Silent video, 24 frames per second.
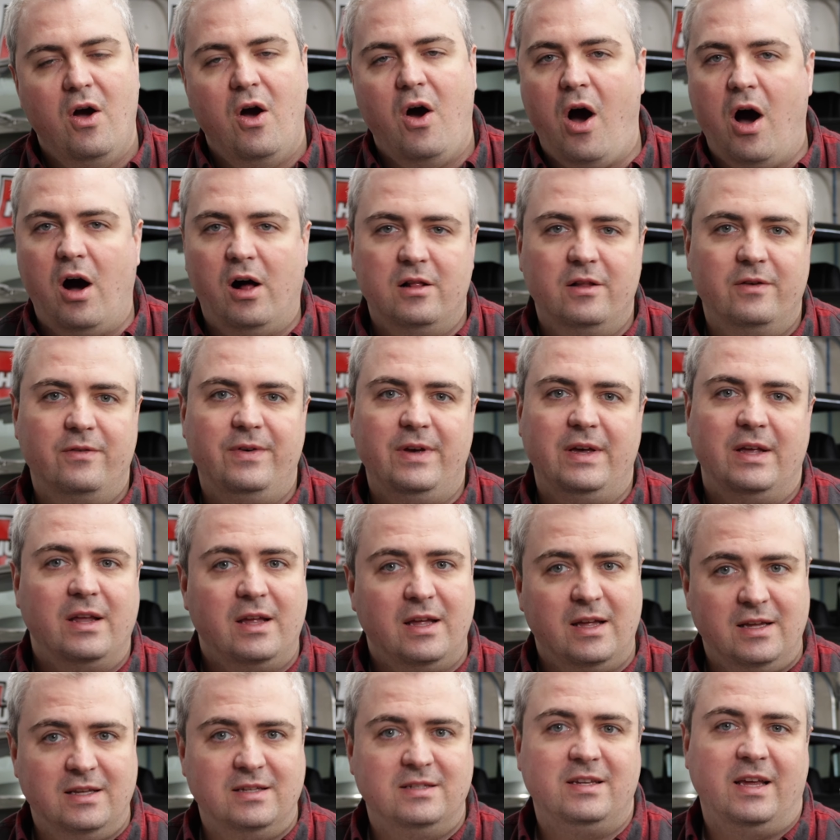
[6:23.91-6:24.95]
all of it
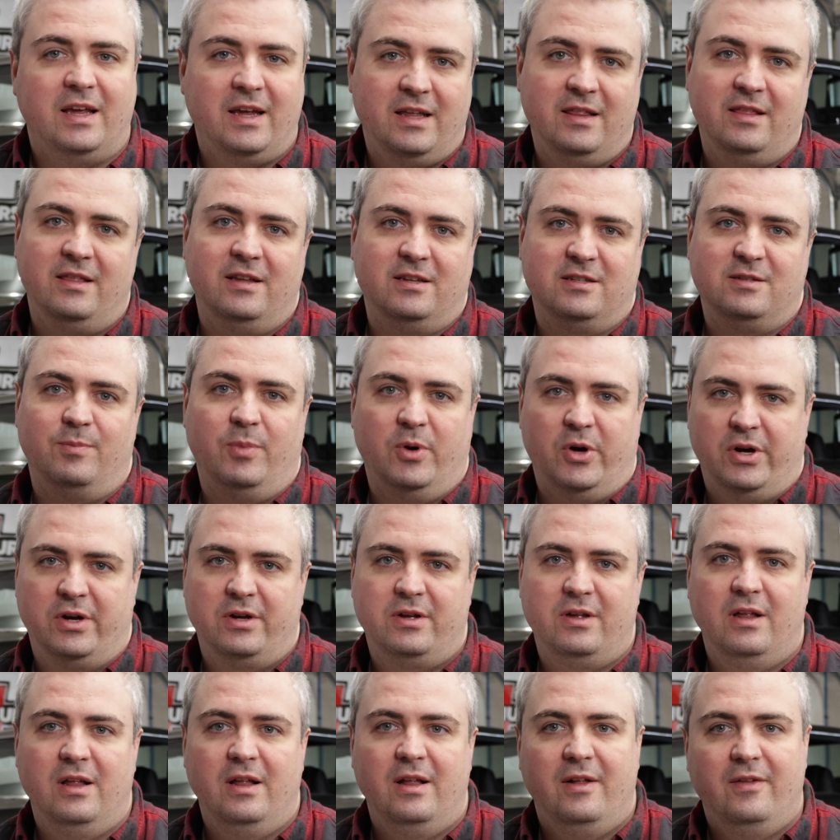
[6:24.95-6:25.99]
is in this book.